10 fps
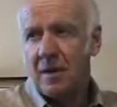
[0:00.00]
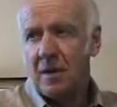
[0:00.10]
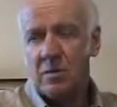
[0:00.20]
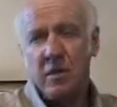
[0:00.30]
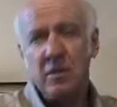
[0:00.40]

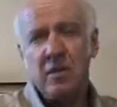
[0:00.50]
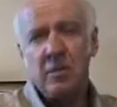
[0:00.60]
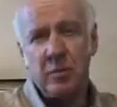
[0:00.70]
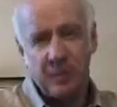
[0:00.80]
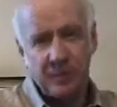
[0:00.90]
I was
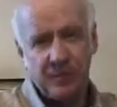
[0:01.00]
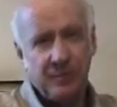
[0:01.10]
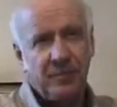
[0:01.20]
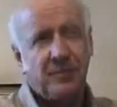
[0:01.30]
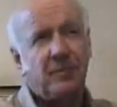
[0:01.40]
unreasonable.
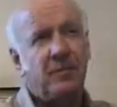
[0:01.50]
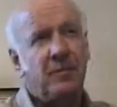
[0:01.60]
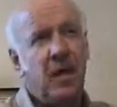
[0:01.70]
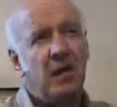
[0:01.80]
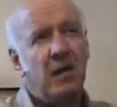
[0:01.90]

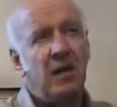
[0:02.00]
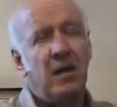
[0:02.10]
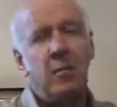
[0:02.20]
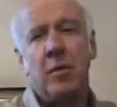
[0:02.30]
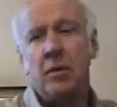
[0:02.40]
I didn't
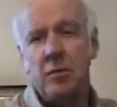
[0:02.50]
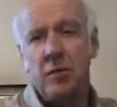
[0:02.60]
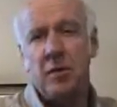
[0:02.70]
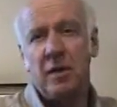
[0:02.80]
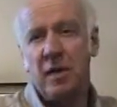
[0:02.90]
care about the
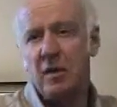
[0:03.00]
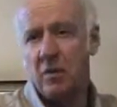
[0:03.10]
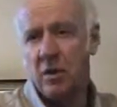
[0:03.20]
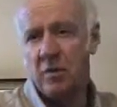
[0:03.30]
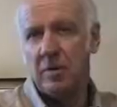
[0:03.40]
people, I cared
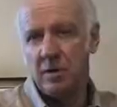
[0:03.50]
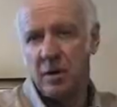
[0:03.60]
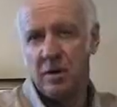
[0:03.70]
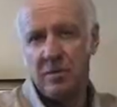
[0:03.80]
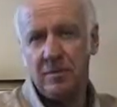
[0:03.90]
more about the
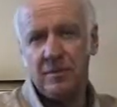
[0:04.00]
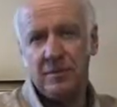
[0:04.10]
job.